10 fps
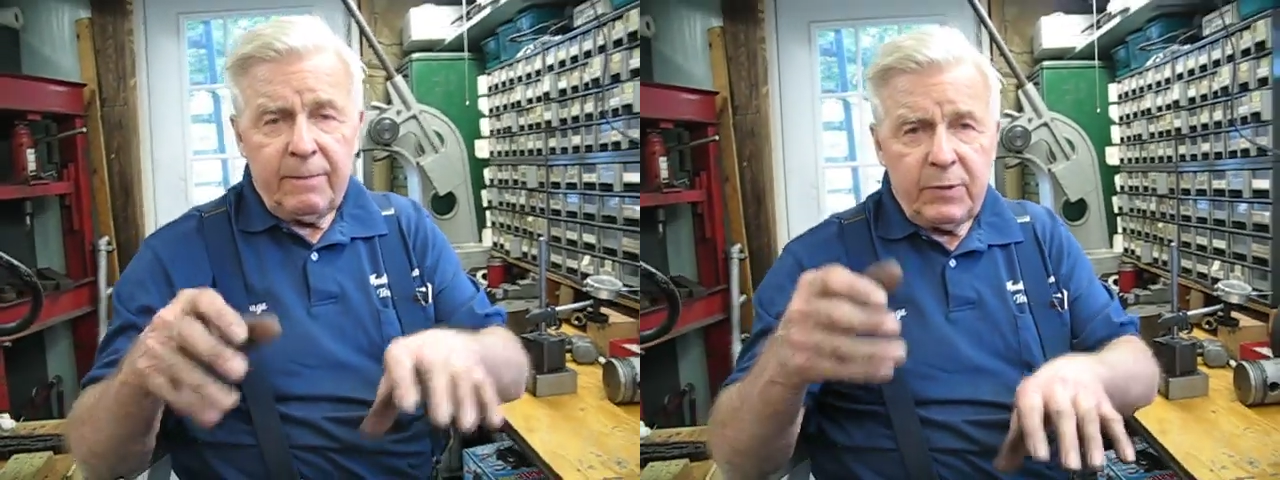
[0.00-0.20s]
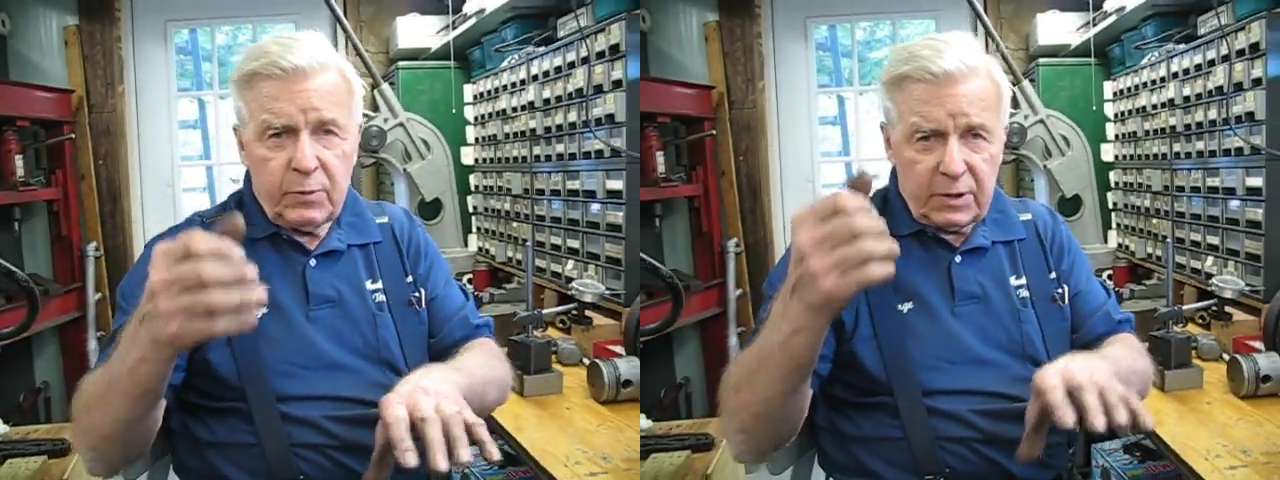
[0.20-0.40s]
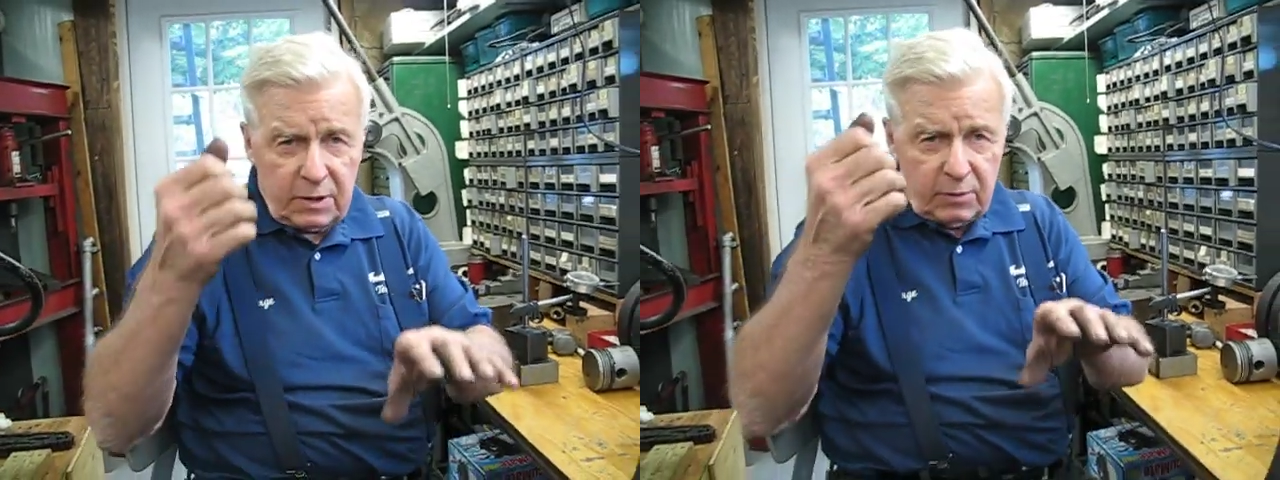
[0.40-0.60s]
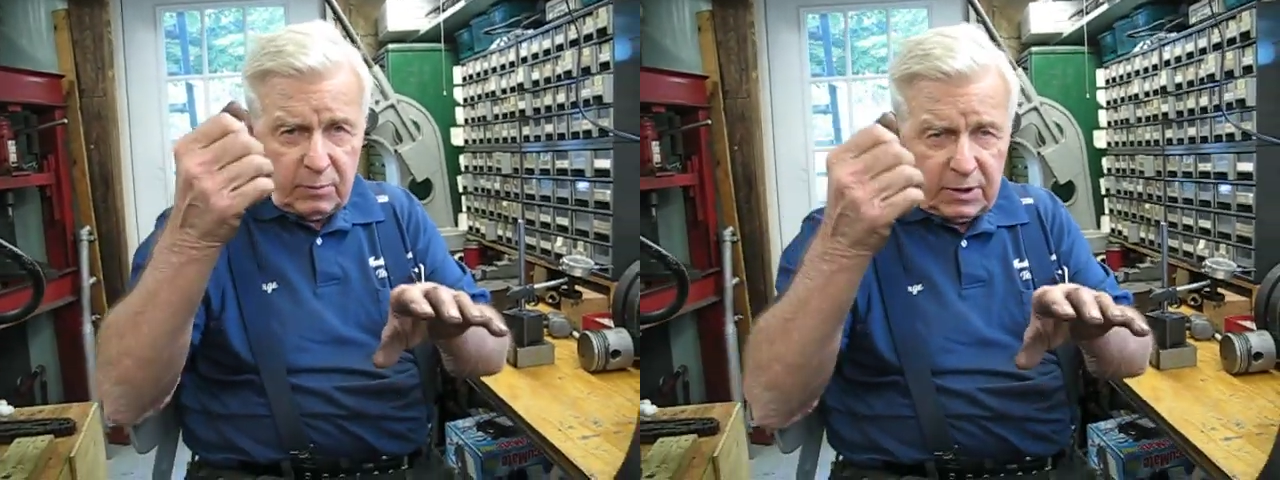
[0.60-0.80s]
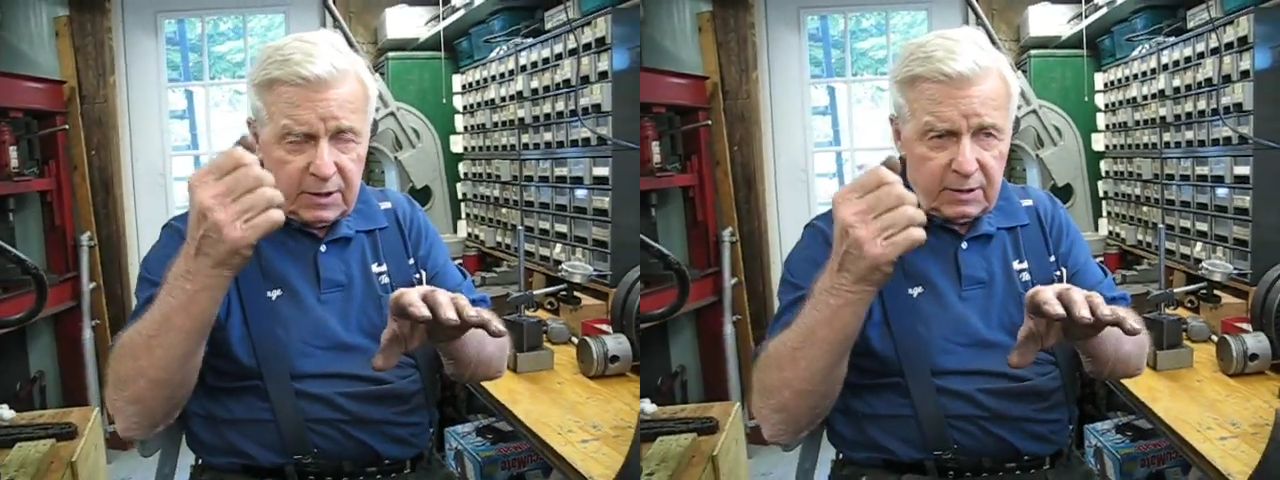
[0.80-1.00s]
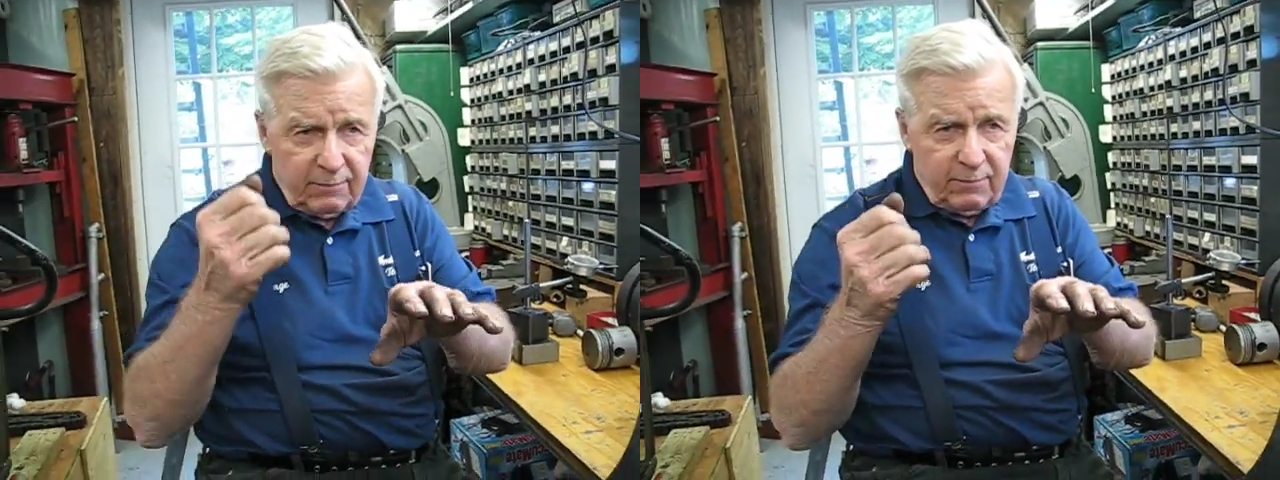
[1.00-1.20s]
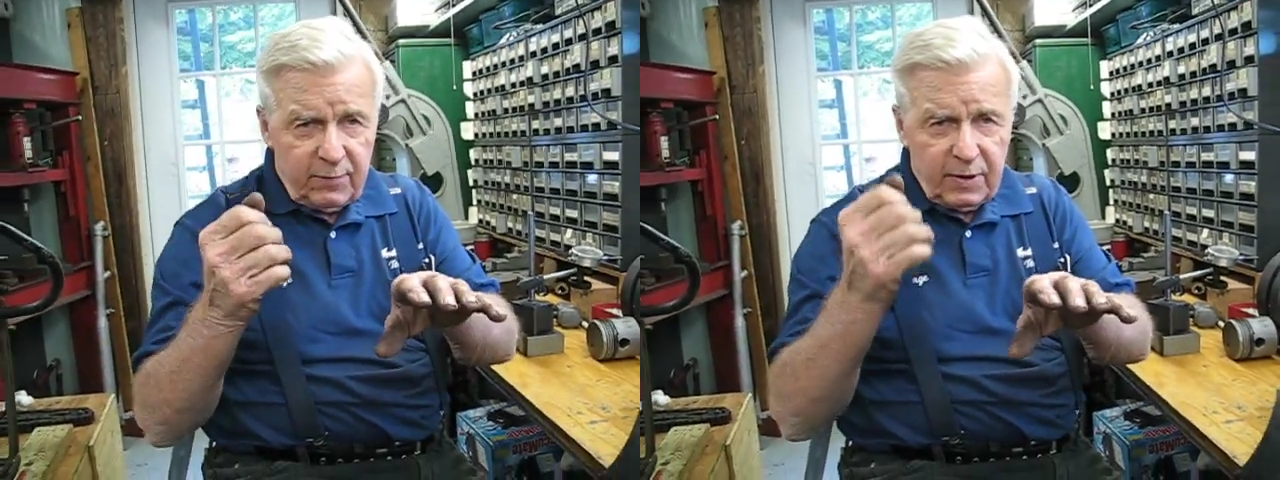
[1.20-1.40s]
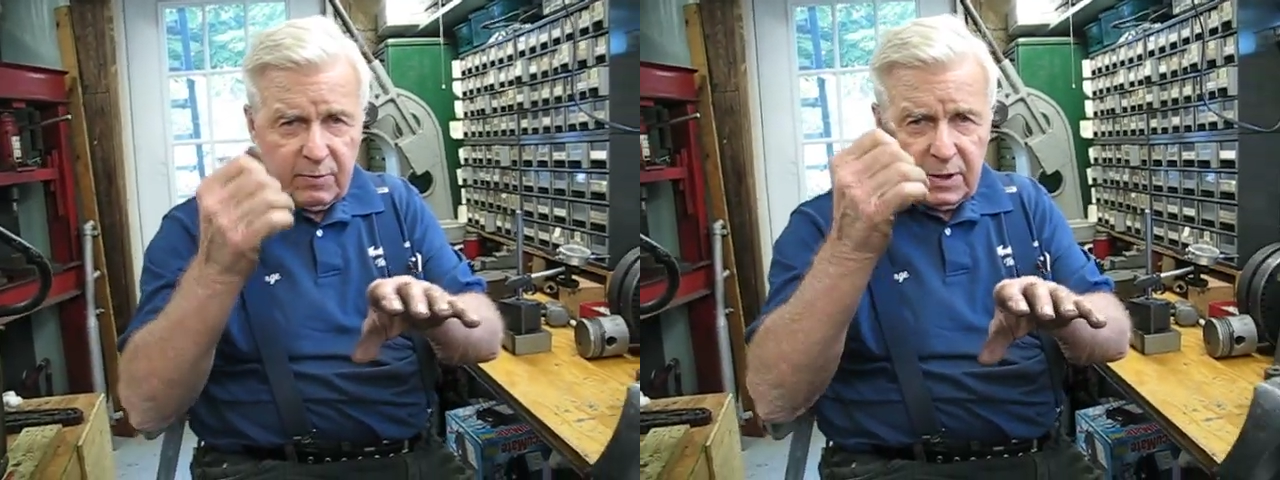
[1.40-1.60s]
You can go in there
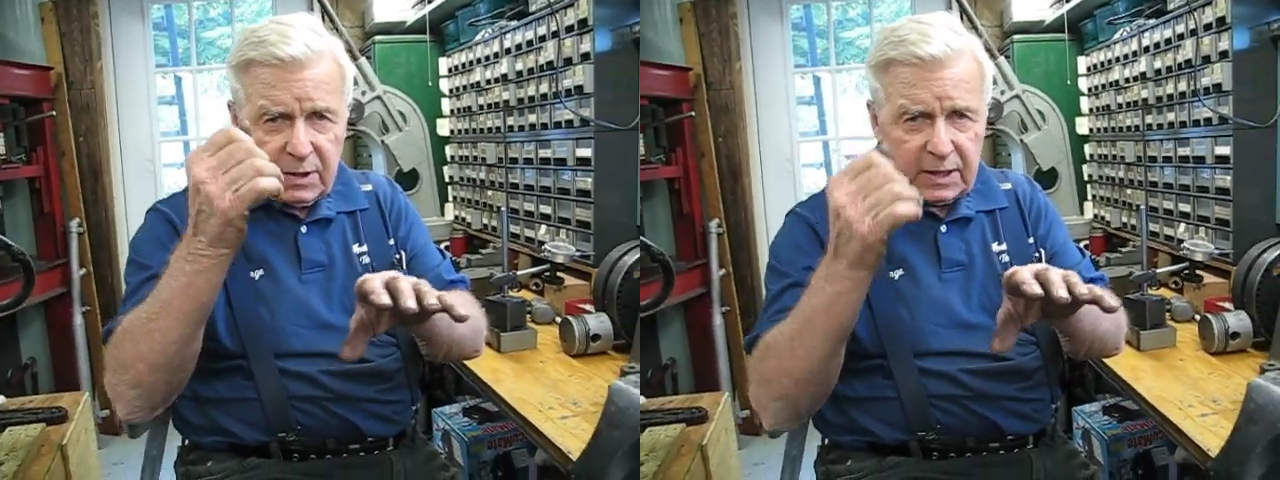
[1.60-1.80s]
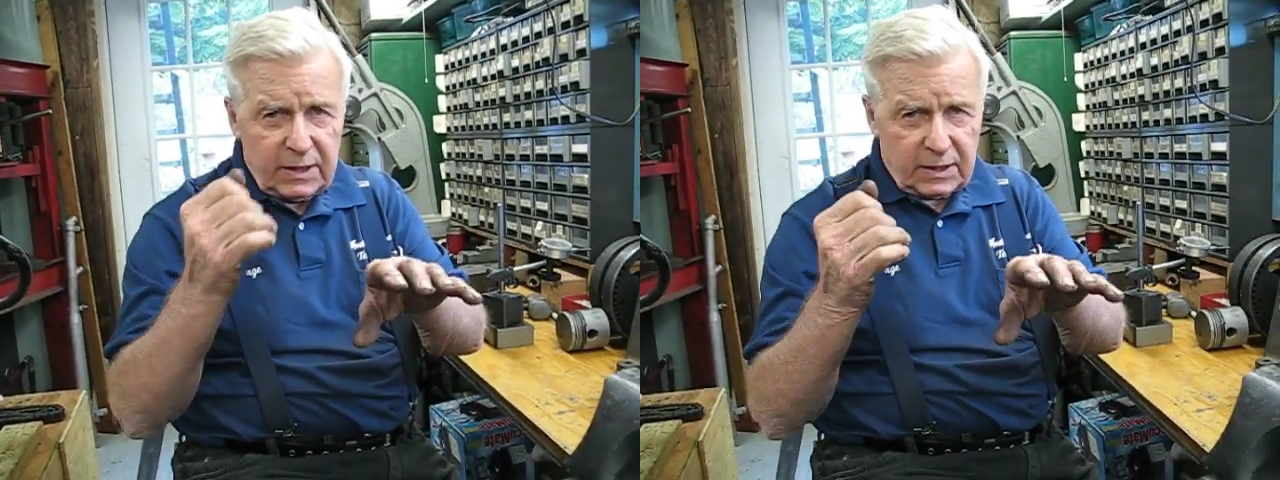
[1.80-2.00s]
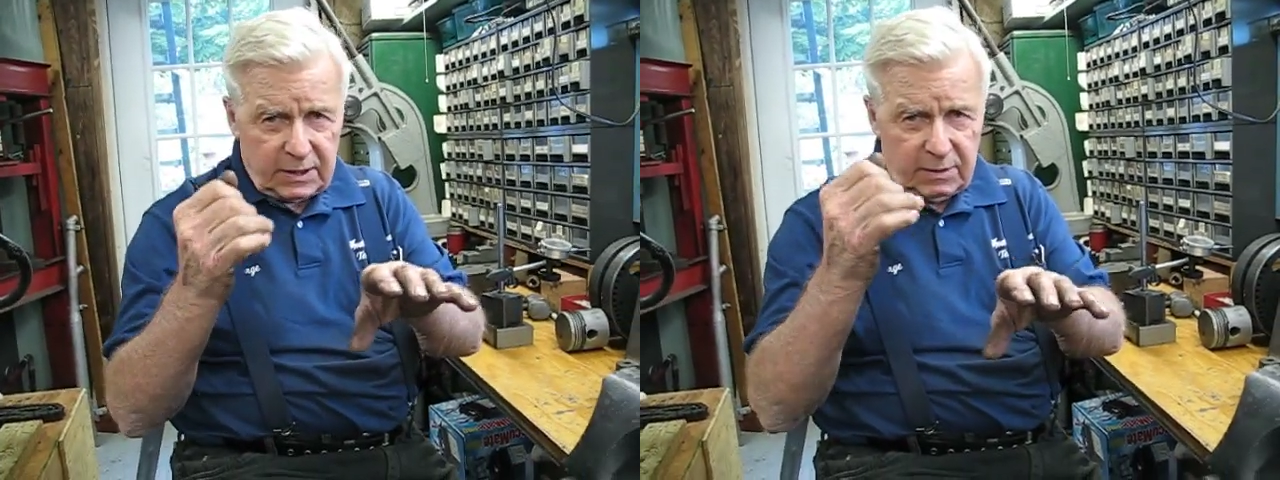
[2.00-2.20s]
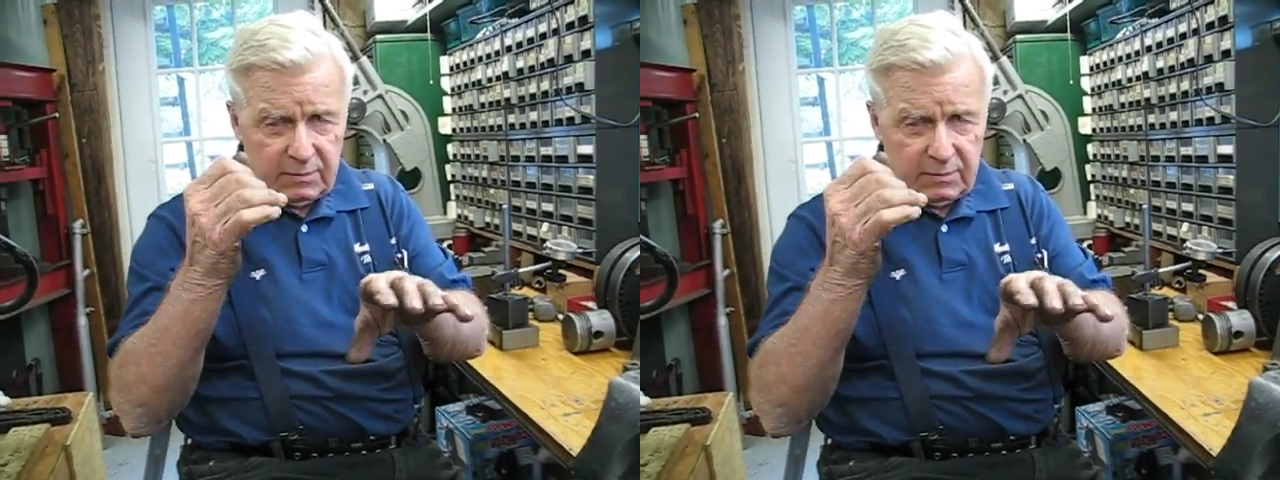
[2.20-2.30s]
very lightly.